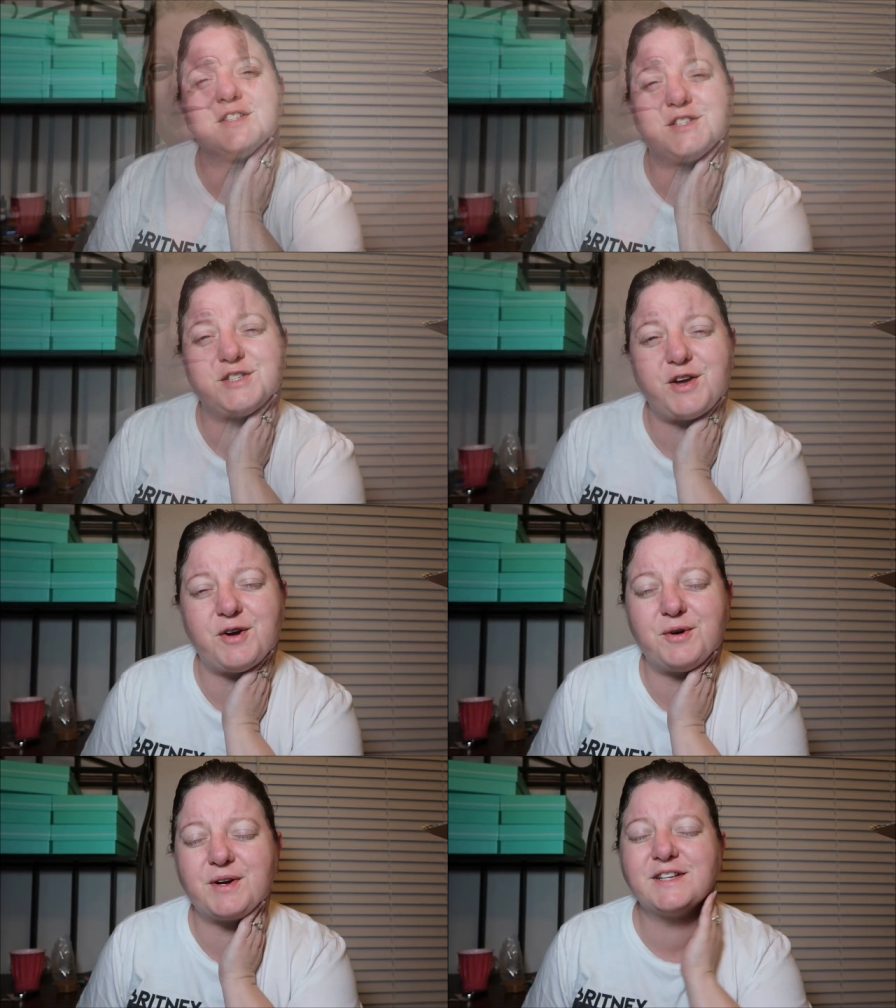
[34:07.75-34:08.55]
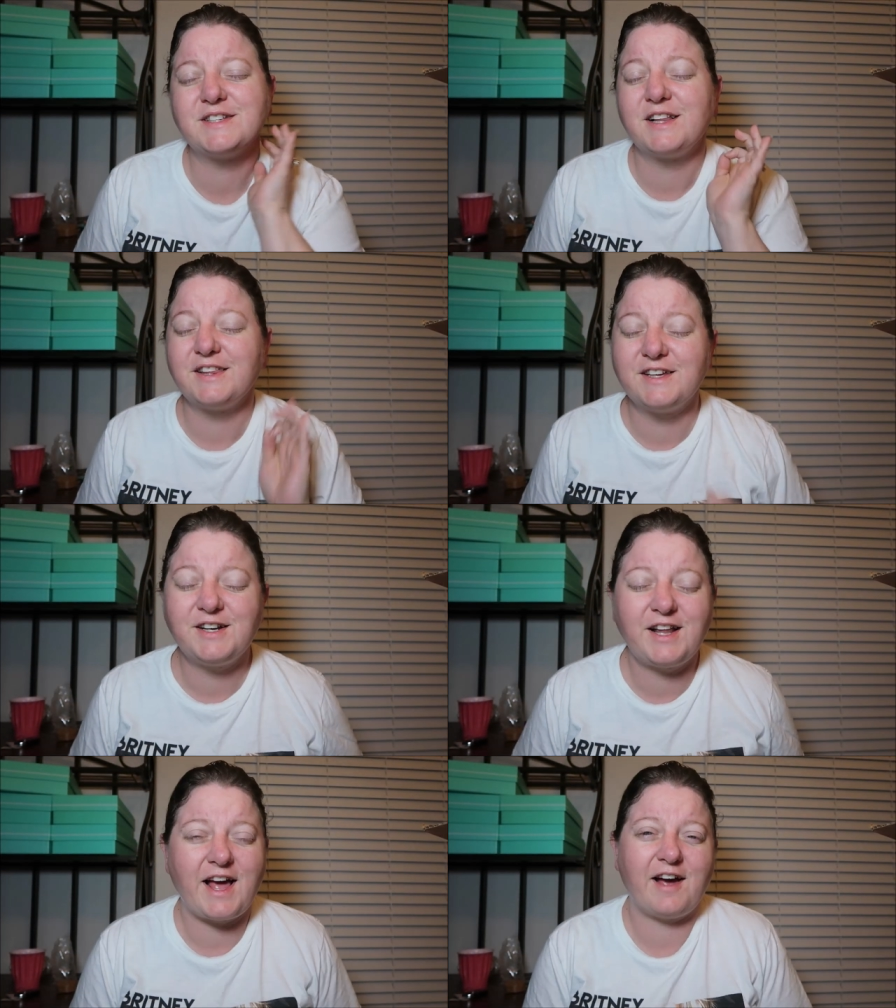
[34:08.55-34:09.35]
So it's a
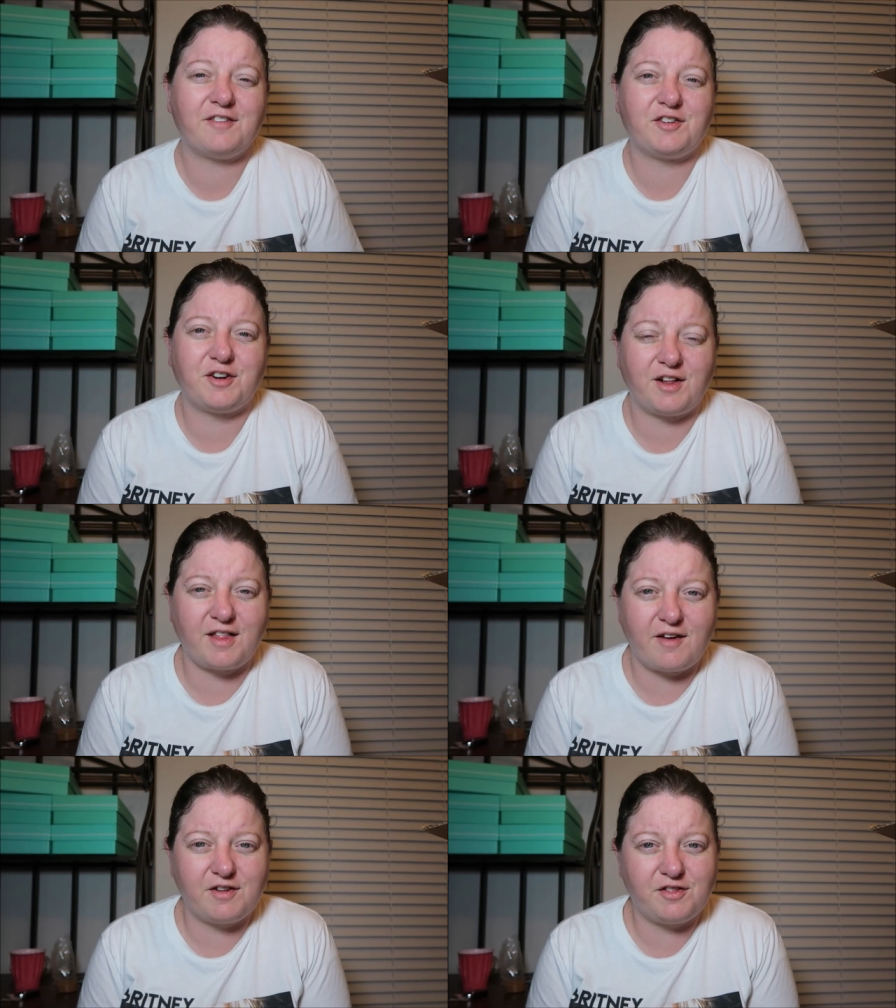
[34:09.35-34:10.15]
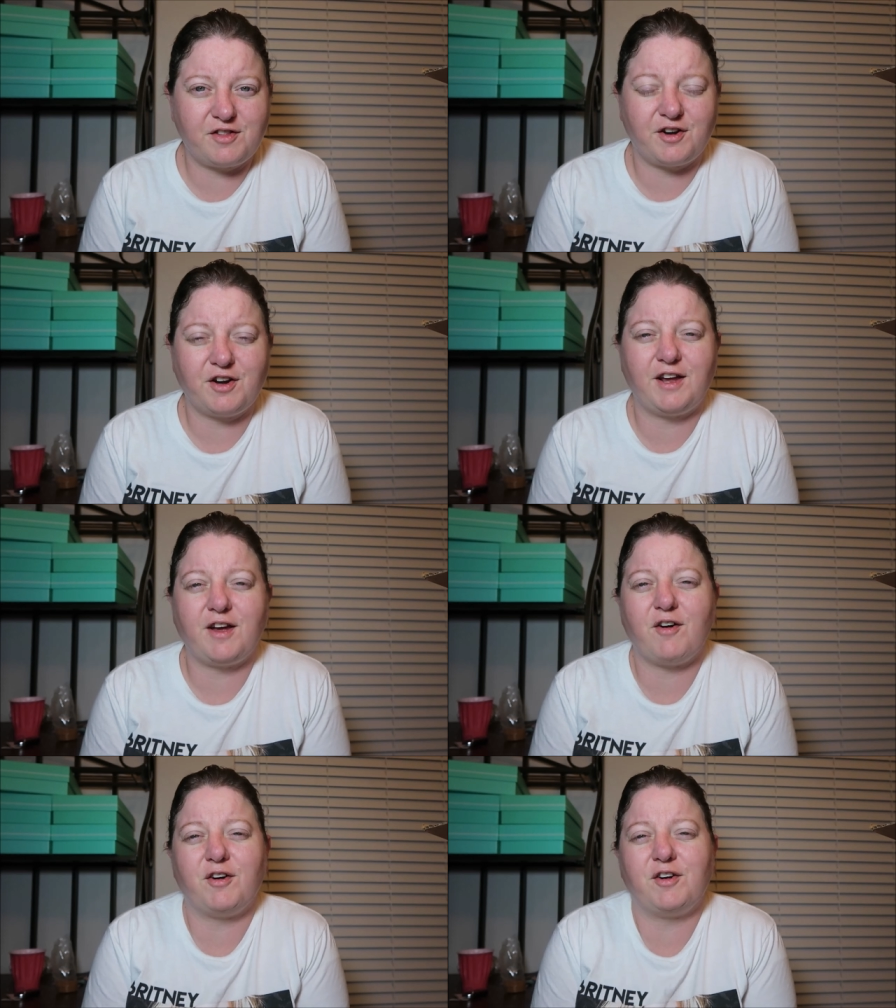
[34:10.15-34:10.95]
little after
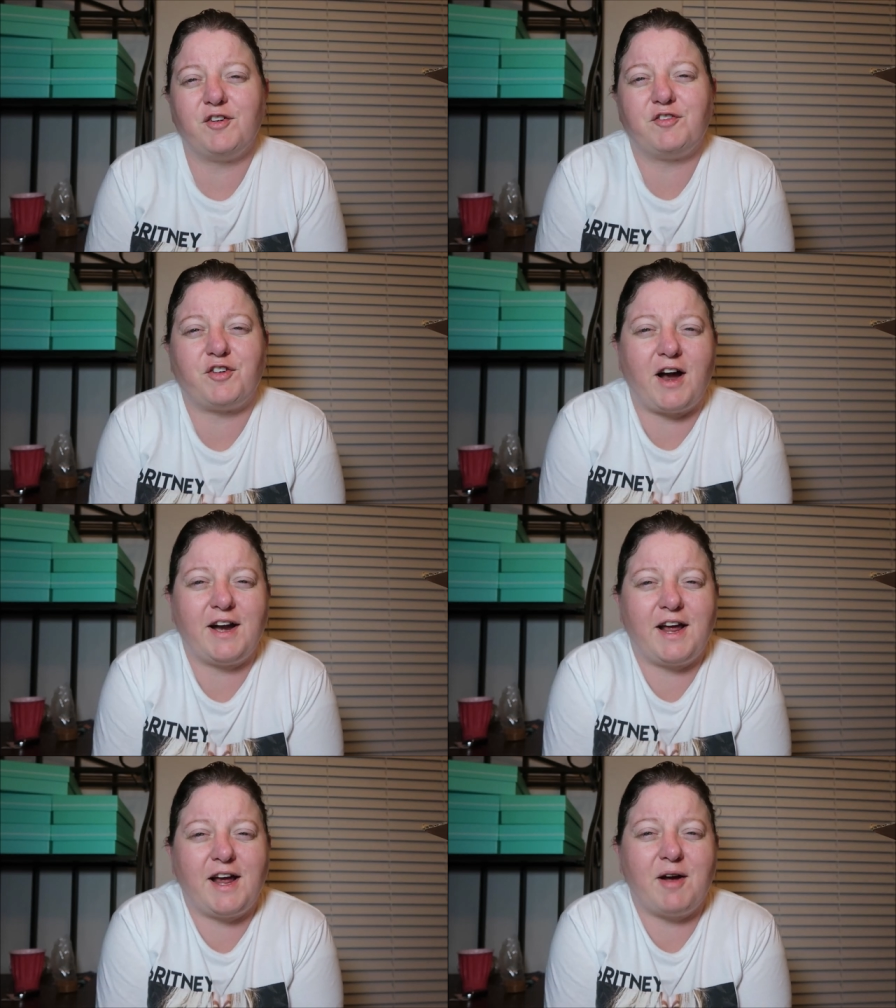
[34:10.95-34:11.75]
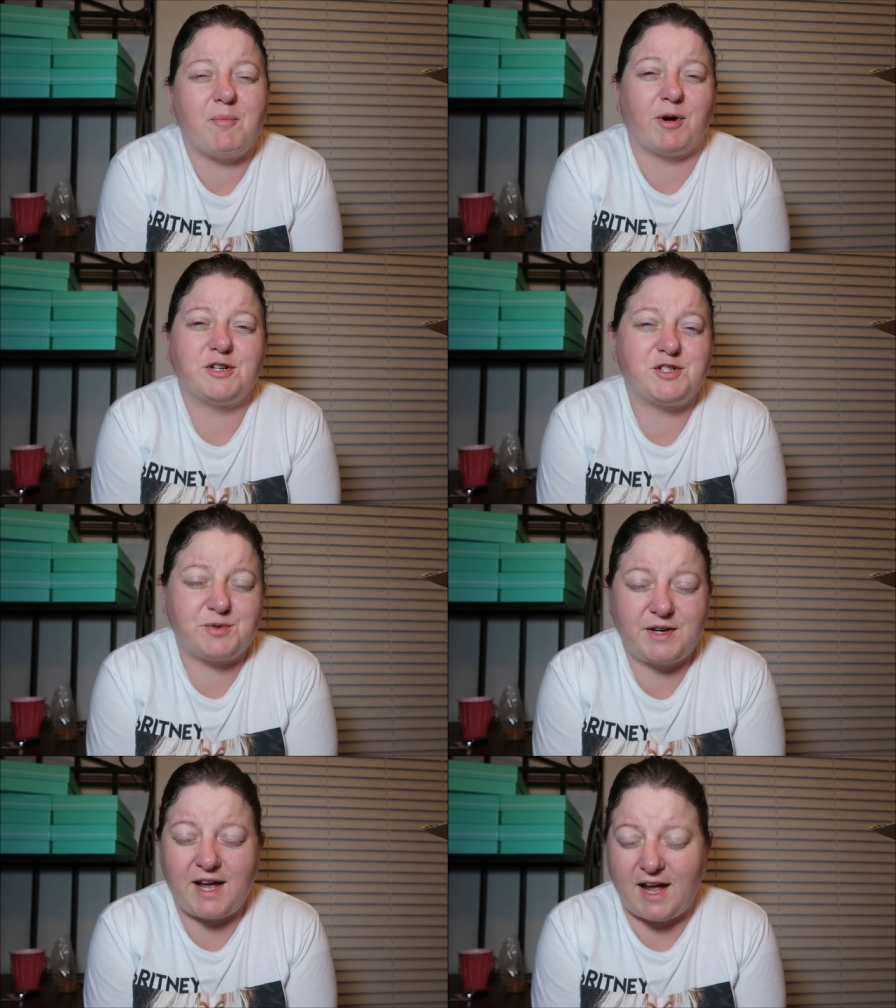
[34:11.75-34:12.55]
11.30 on a Friday, March
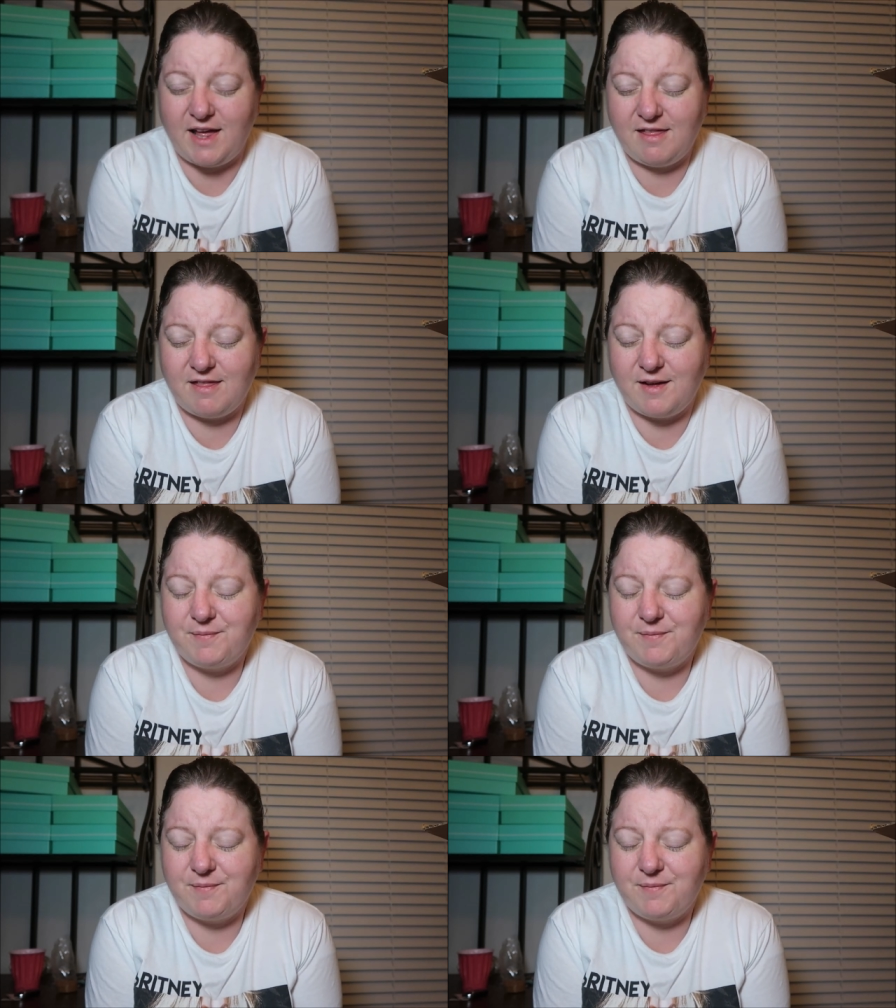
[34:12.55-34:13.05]
28th.